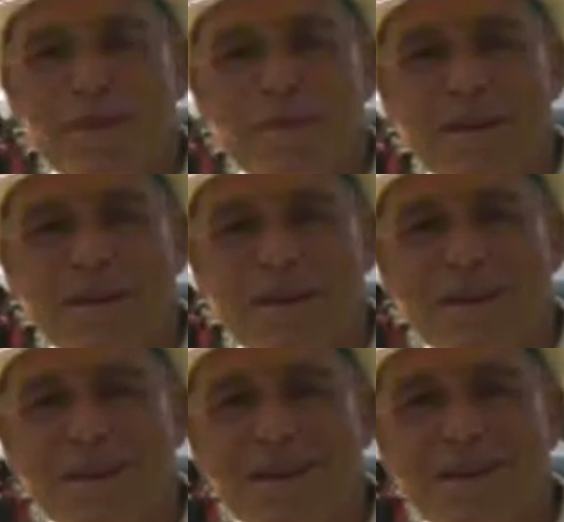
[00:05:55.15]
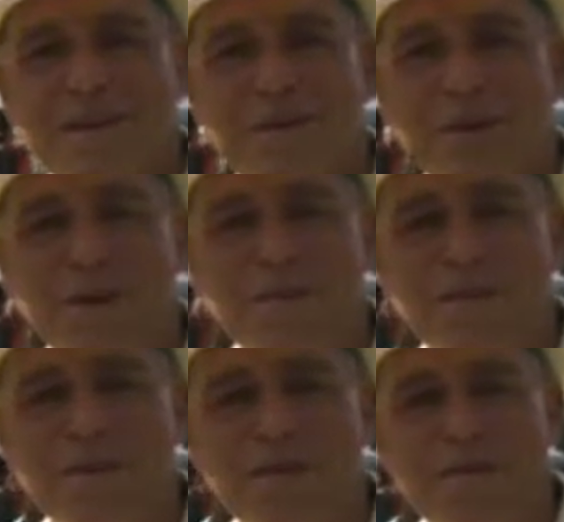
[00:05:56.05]
Mark Paggy. My name's
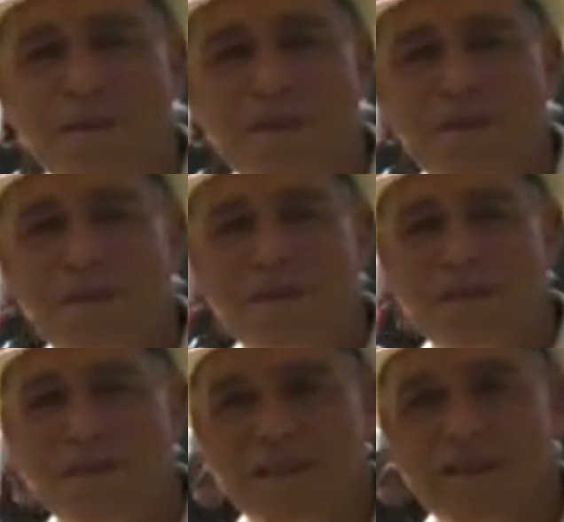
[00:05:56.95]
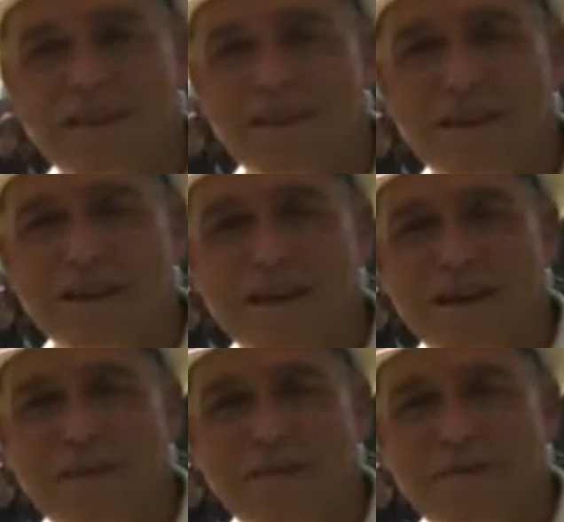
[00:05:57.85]
Simon French.
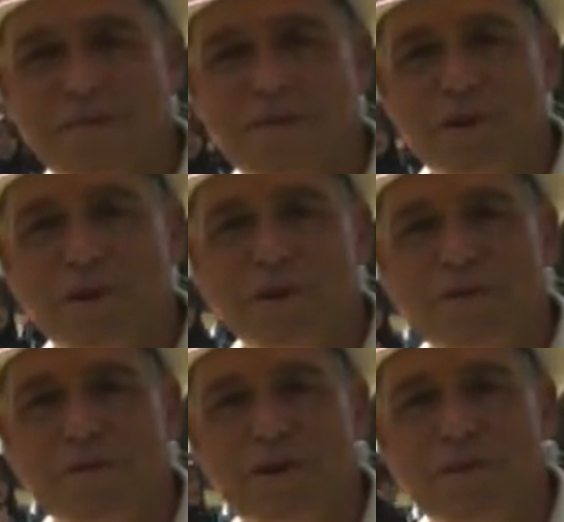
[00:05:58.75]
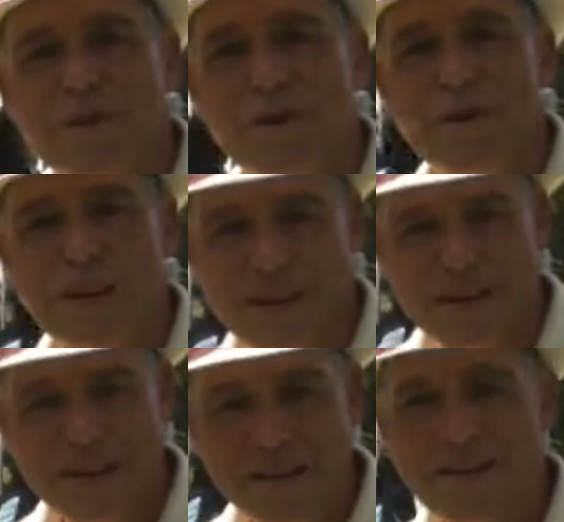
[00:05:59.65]
I'm originally from the
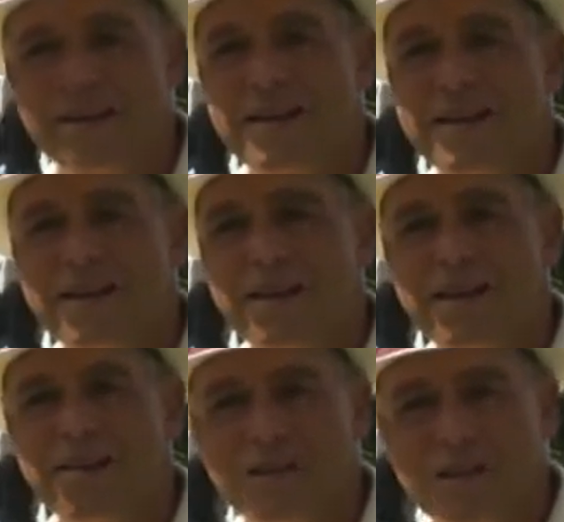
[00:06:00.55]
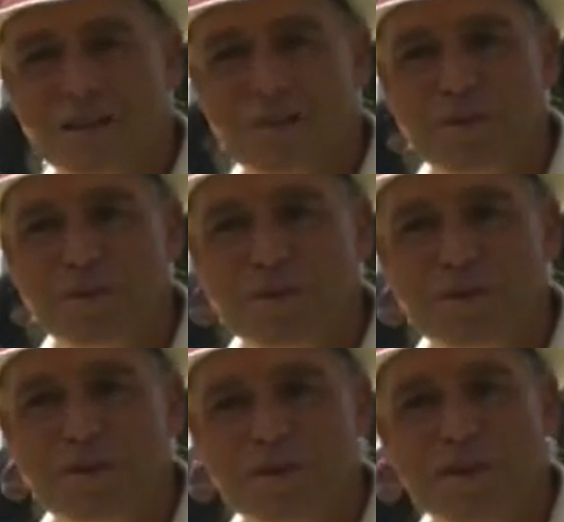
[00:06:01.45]
UK. I live in Singapore.